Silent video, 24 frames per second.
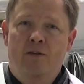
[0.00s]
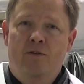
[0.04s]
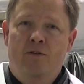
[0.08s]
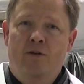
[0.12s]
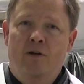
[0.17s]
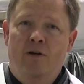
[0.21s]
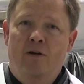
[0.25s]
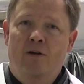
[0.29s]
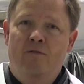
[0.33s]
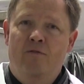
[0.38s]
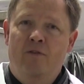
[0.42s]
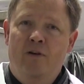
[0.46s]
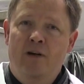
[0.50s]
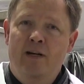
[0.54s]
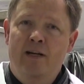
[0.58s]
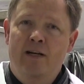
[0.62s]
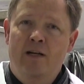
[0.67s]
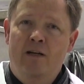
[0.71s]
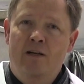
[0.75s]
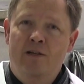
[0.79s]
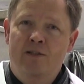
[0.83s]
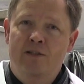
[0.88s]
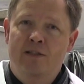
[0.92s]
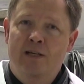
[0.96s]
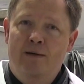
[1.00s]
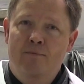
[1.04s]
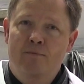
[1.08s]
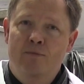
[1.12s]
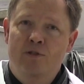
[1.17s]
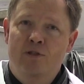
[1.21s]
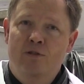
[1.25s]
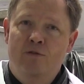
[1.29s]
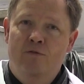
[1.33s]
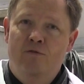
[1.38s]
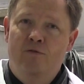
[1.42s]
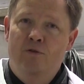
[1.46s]
there are very large
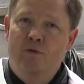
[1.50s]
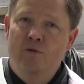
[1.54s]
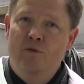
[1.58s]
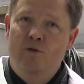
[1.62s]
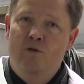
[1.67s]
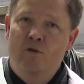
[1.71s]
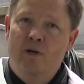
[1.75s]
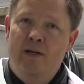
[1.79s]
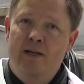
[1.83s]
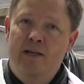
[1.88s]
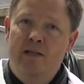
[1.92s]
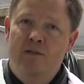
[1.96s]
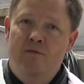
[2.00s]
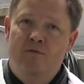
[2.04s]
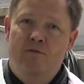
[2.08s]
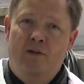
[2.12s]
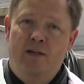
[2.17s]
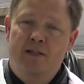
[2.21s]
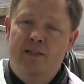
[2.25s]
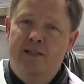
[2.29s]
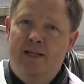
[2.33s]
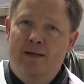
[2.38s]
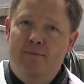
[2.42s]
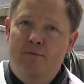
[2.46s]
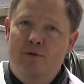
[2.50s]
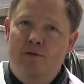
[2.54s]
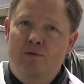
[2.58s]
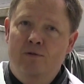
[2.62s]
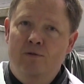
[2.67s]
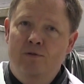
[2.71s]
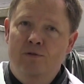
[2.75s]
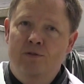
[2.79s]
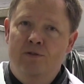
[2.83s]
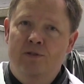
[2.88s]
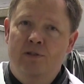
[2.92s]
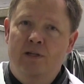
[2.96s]
numbers of food-grade
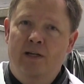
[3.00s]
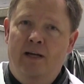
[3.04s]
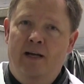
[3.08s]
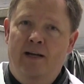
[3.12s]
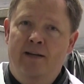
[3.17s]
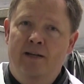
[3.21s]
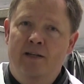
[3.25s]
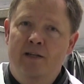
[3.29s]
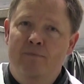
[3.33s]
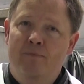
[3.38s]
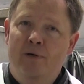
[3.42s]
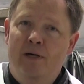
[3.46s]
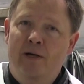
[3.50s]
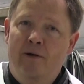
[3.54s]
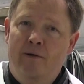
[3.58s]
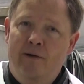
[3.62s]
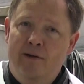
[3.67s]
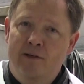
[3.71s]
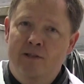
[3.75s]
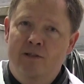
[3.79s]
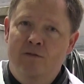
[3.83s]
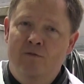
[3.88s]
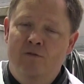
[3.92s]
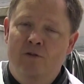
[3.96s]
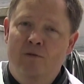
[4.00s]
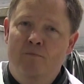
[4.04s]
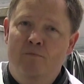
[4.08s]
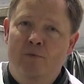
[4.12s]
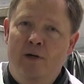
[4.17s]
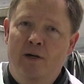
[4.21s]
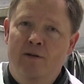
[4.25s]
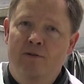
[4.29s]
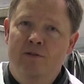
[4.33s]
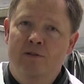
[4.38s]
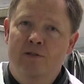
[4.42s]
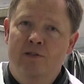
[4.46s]
phytochemicals and other bioactive
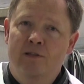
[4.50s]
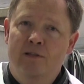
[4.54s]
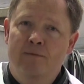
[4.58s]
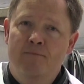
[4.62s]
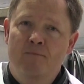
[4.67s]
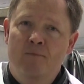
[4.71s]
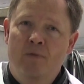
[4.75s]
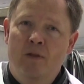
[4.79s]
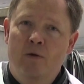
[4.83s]
components